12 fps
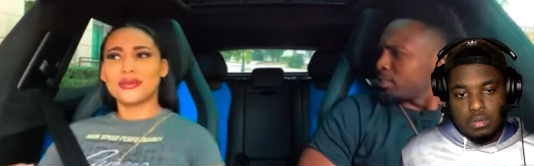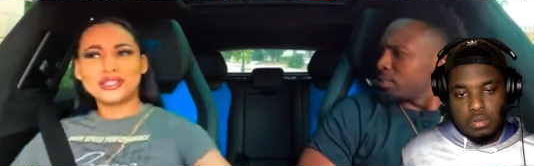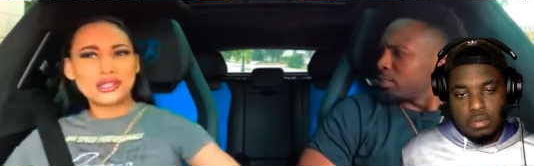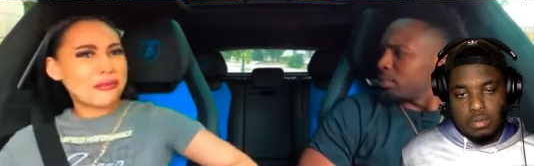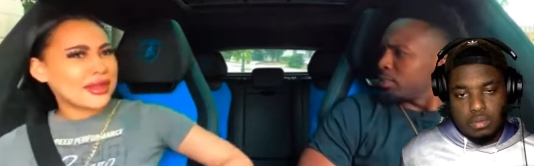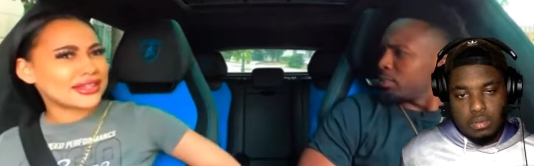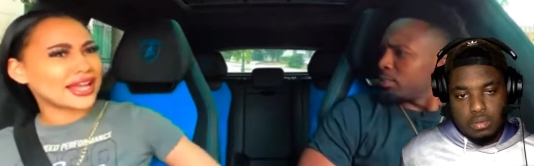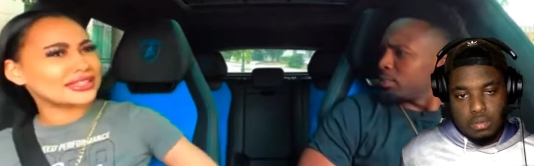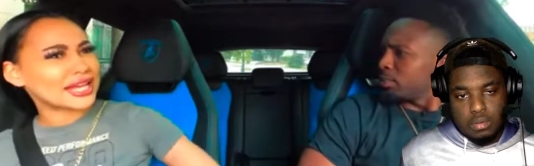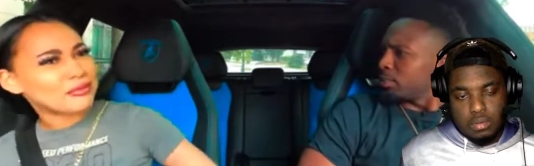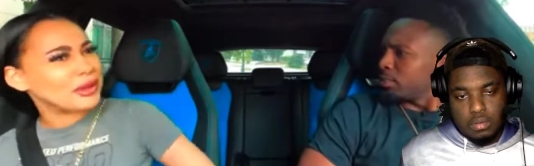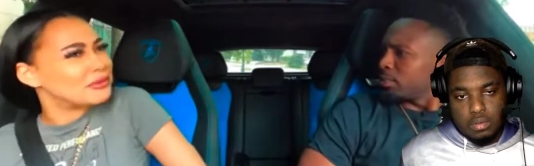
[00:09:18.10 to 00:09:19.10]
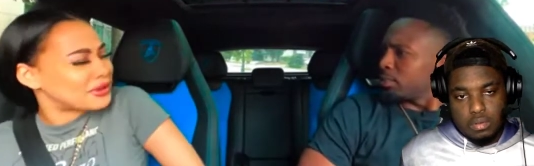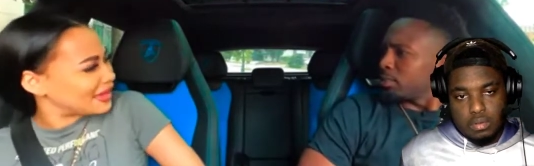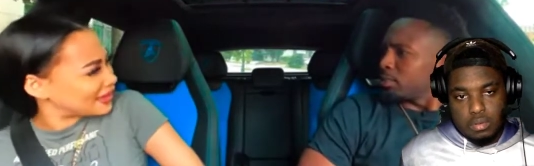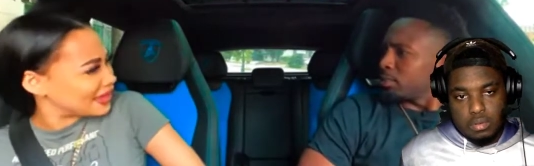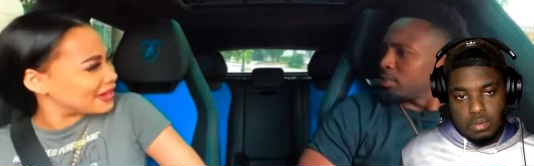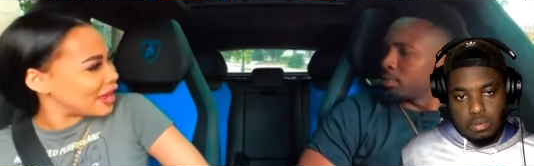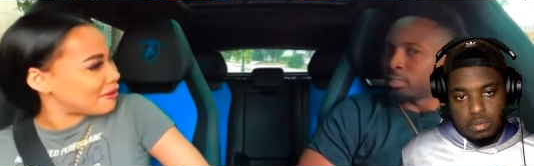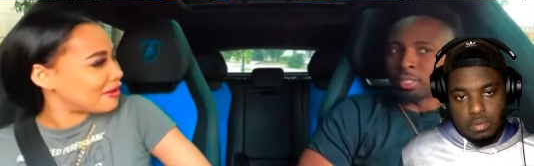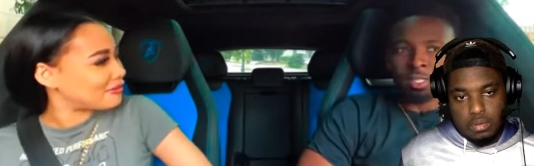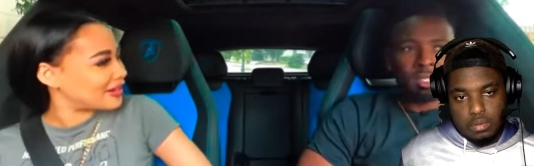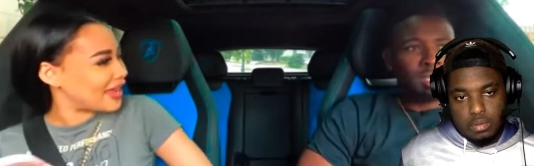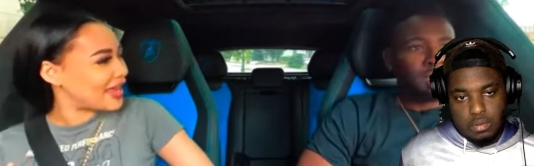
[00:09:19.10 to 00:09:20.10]
Speaker 1: you mean? That's how people get kidnapped
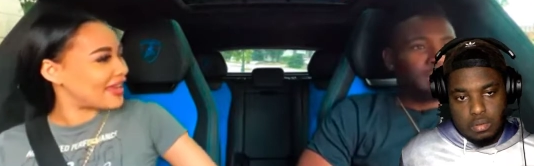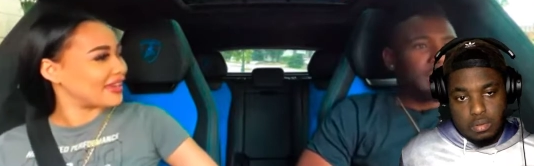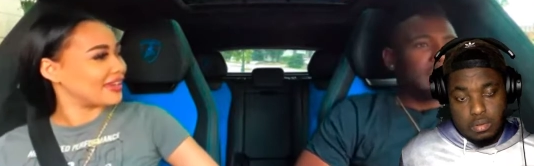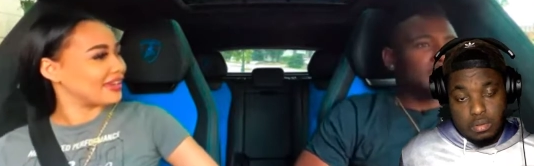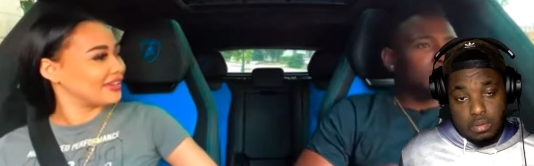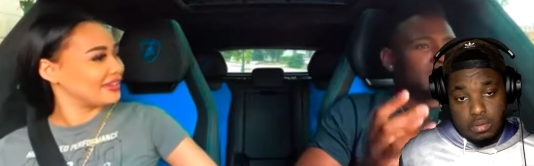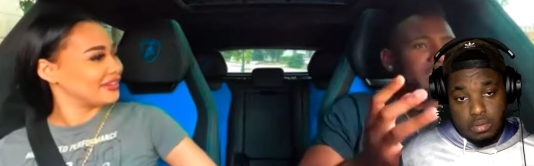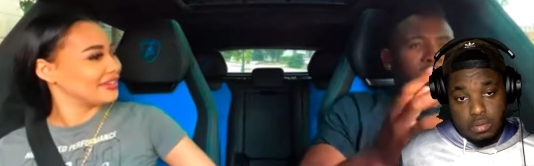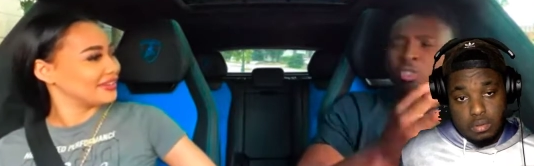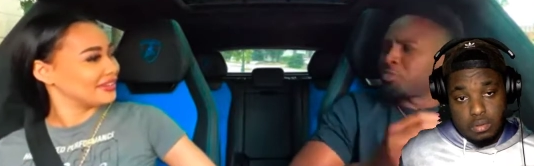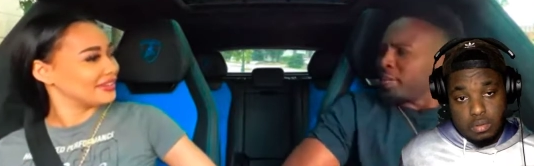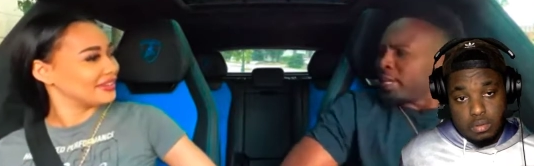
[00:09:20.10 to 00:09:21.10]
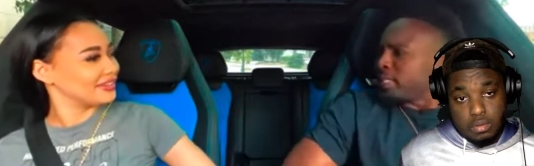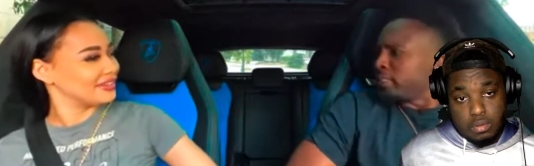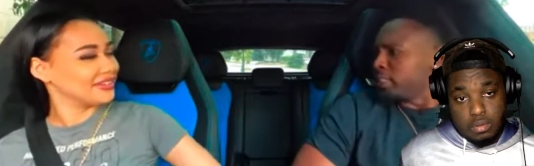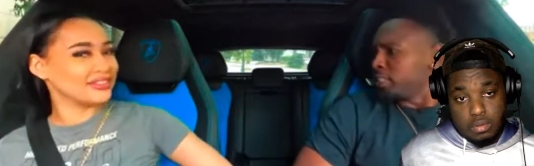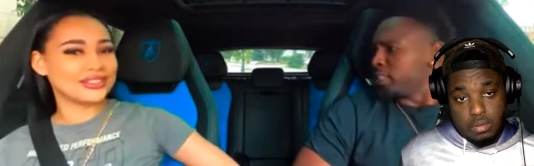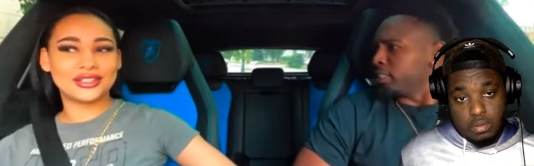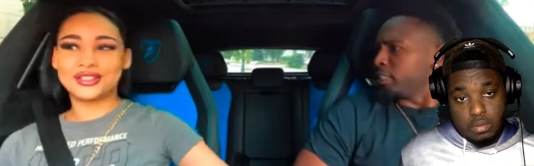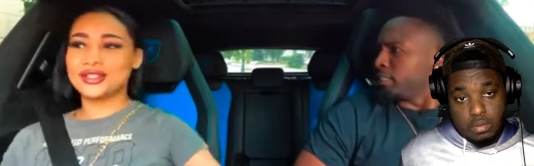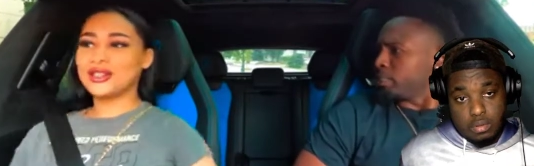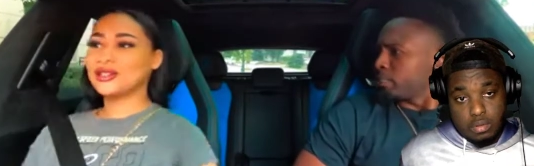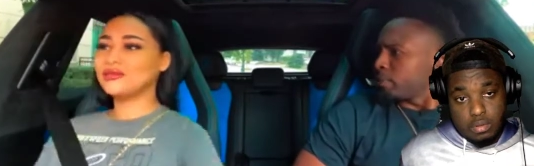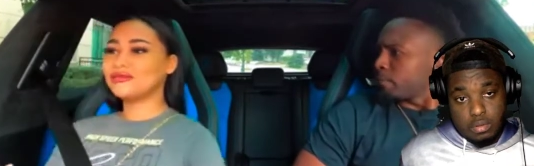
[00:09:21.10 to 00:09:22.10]
every day.
Speaker 2: I thought they use vans and shit.
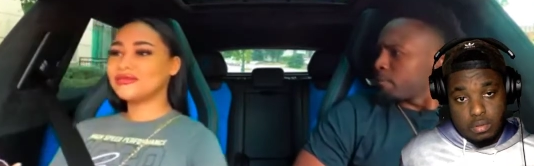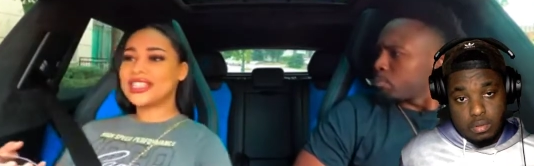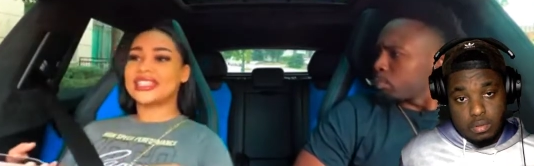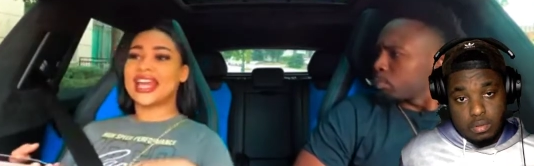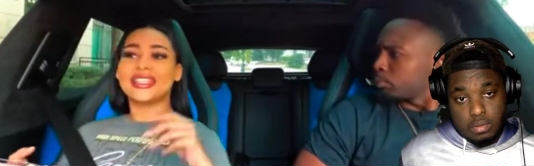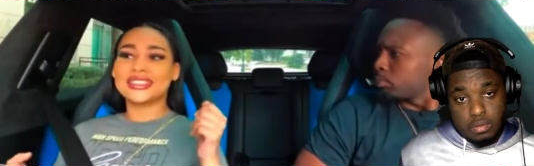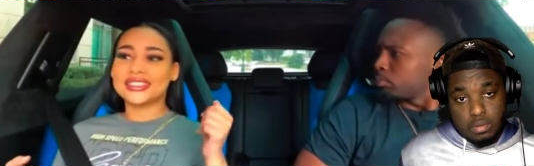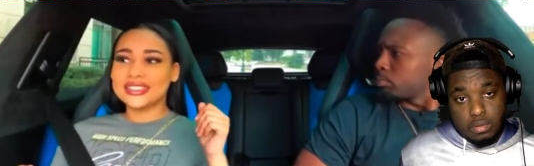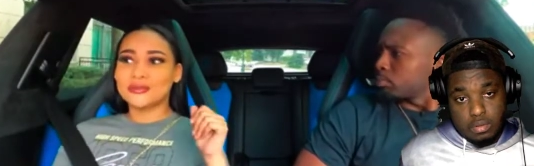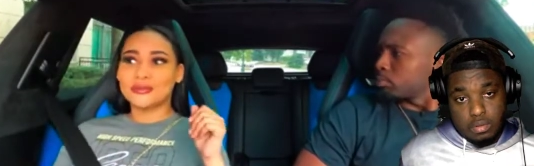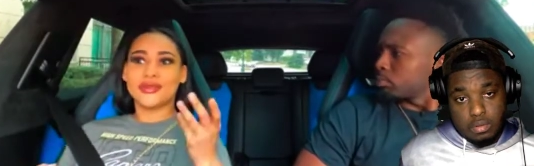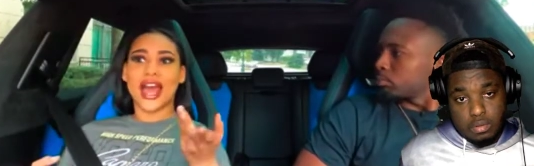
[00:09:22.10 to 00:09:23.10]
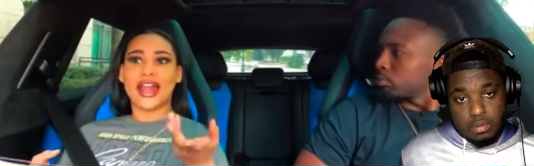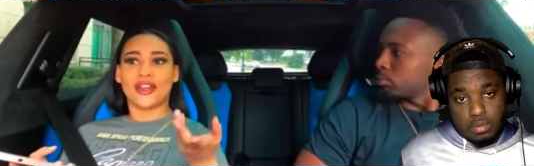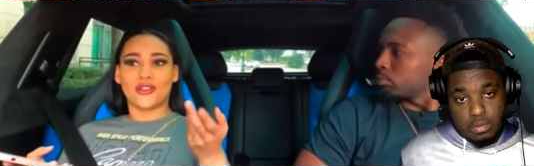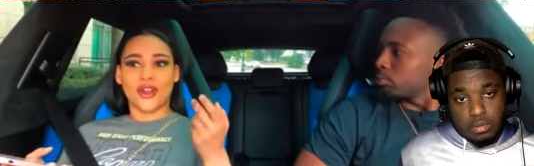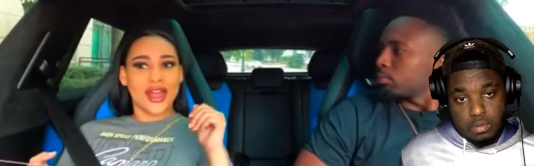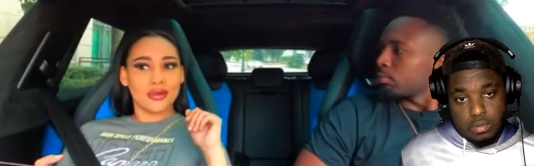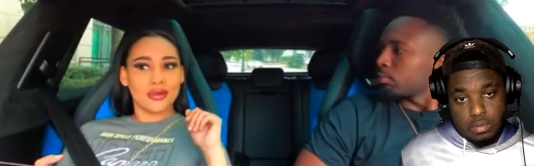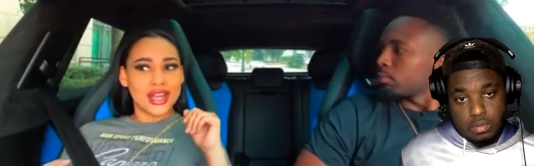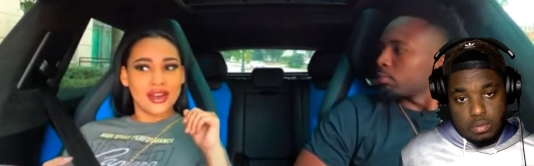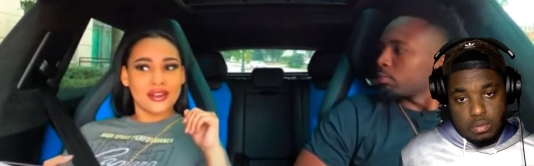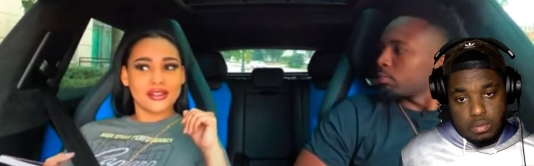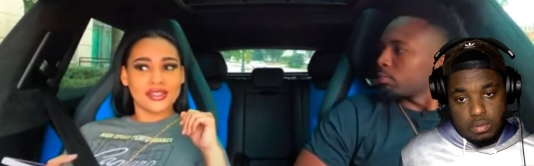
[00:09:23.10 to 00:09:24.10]
Speaker 1: They got to grab them,
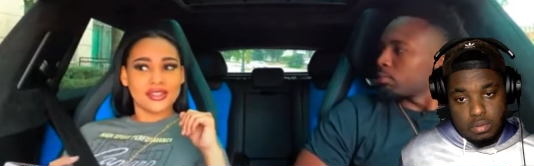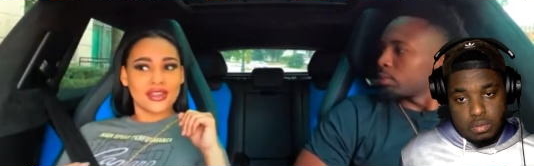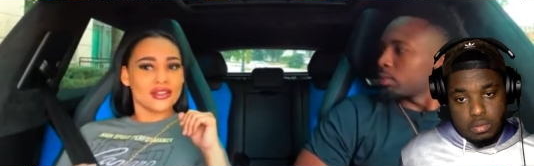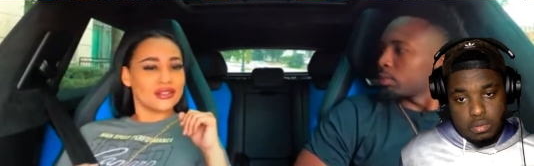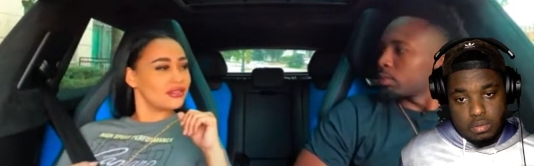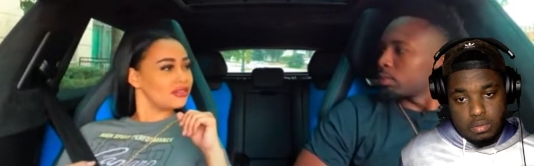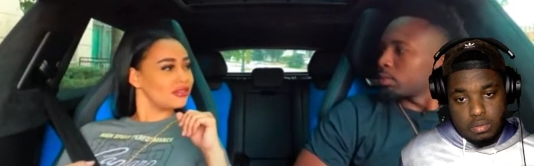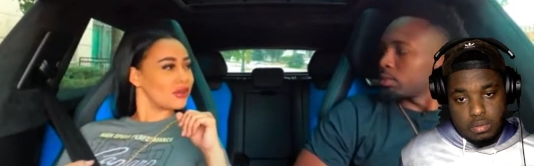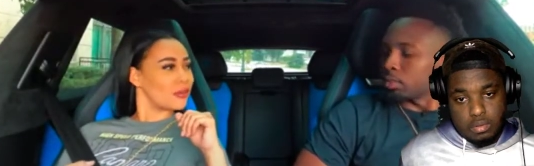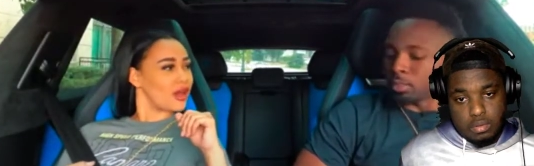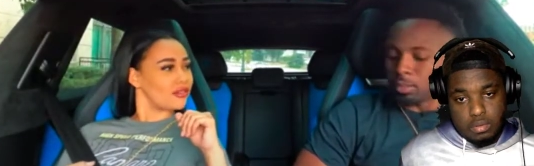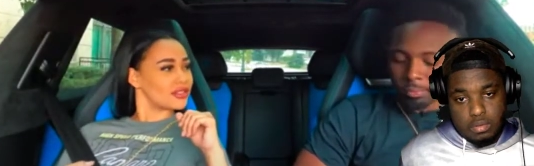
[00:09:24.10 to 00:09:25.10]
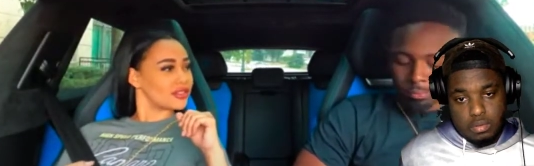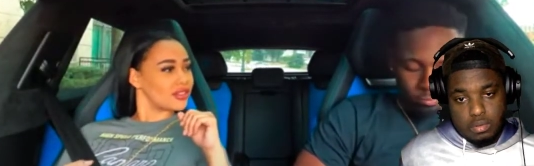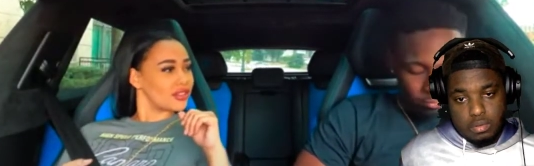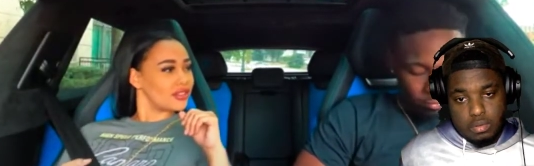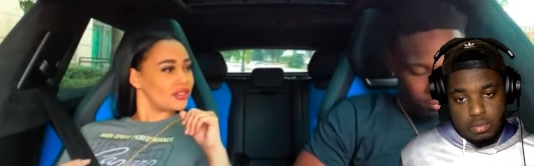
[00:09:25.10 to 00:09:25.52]
though, still, from off the street.